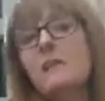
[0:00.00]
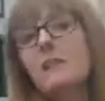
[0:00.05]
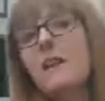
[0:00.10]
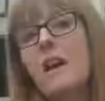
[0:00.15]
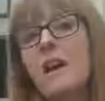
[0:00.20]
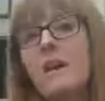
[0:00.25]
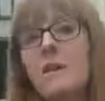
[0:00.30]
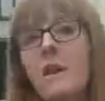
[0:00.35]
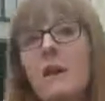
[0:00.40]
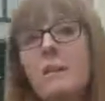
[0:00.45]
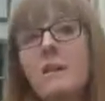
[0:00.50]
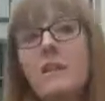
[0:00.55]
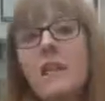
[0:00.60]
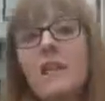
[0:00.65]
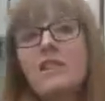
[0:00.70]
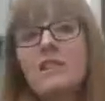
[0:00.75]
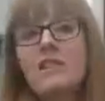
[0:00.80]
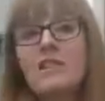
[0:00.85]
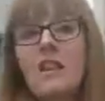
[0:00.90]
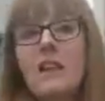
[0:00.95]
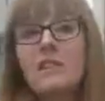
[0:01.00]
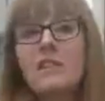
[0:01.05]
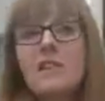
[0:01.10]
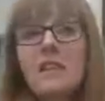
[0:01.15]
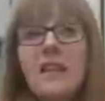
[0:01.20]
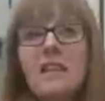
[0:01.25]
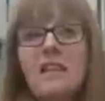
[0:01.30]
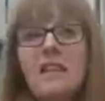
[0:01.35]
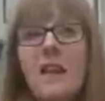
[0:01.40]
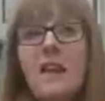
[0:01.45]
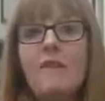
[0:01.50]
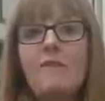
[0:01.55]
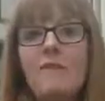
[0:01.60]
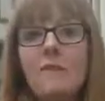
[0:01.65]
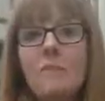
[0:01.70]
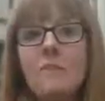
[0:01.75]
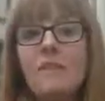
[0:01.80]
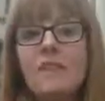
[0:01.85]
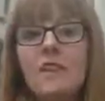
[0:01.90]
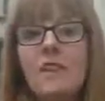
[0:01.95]
don't know. I mean, it just goes against
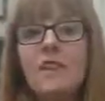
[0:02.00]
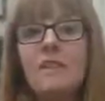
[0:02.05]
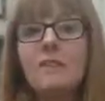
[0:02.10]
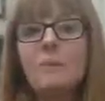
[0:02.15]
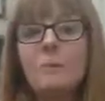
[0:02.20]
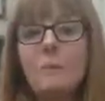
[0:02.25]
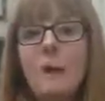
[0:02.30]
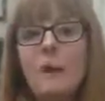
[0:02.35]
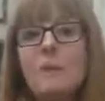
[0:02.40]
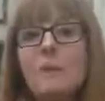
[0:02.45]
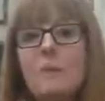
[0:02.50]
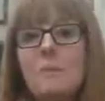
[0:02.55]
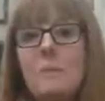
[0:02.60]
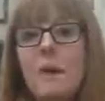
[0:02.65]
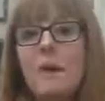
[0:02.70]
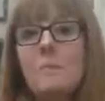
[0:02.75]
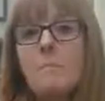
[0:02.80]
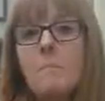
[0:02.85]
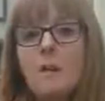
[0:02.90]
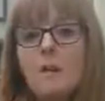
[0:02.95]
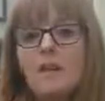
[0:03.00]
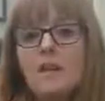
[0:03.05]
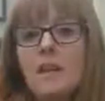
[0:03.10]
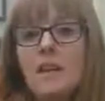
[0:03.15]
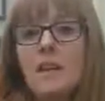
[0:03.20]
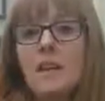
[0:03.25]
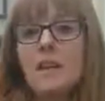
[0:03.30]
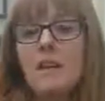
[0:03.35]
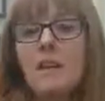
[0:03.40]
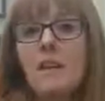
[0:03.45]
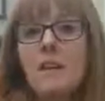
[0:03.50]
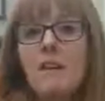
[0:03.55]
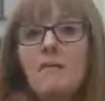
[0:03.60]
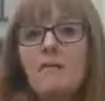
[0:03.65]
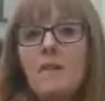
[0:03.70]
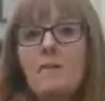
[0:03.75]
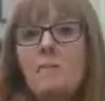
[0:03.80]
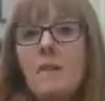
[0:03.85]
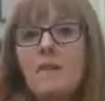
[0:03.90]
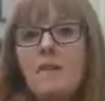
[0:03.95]
every maternal bone in my body
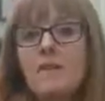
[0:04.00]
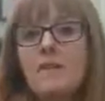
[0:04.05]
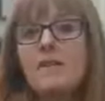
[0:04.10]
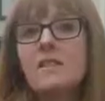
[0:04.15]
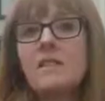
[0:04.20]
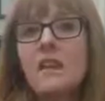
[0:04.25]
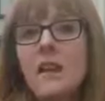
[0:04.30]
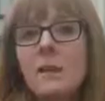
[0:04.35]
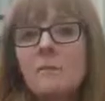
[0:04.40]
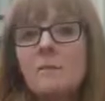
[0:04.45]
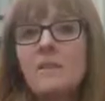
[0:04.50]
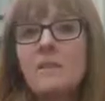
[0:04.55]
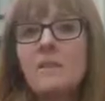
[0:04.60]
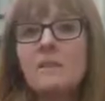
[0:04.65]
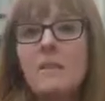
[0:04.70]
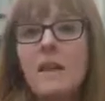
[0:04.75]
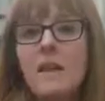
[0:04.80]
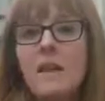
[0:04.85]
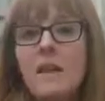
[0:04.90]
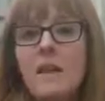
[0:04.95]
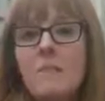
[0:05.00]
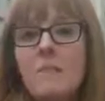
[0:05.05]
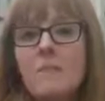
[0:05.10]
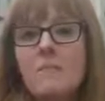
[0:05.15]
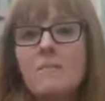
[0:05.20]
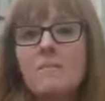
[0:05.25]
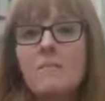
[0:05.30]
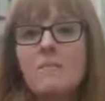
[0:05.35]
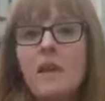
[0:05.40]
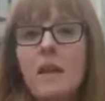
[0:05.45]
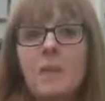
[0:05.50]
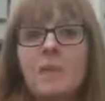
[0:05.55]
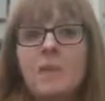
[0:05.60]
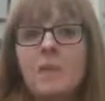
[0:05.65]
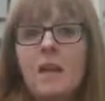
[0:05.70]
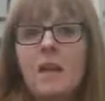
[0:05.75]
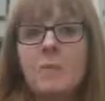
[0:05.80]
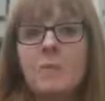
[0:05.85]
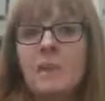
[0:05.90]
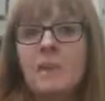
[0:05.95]
for a mother to come to me and
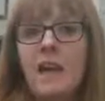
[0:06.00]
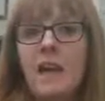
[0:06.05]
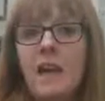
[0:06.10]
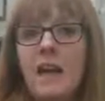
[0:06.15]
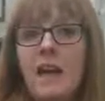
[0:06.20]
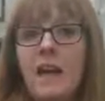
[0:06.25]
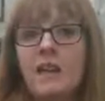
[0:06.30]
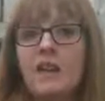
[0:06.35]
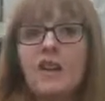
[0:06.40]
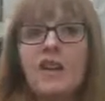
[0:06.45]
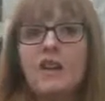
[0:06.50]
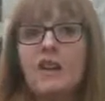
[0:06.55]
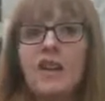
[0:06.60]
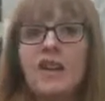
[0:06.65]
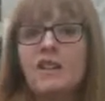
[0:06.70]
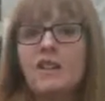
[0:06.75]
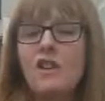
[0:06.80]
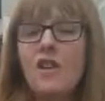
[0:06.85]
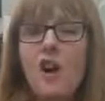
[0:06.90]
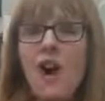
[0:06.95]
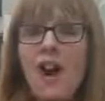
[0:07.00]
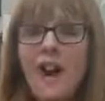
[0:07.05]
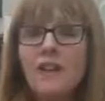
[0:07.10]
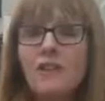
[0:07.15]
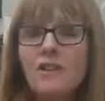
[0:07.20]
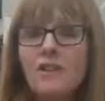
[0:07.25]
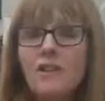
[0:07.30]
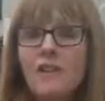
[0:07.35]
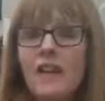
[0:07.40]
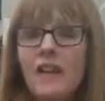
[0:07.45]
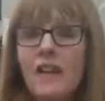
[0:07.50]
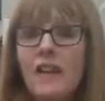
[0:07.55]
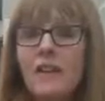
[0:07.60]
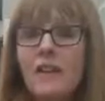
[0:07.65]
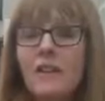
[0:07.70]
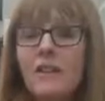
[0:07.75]
tell me that and not act on it.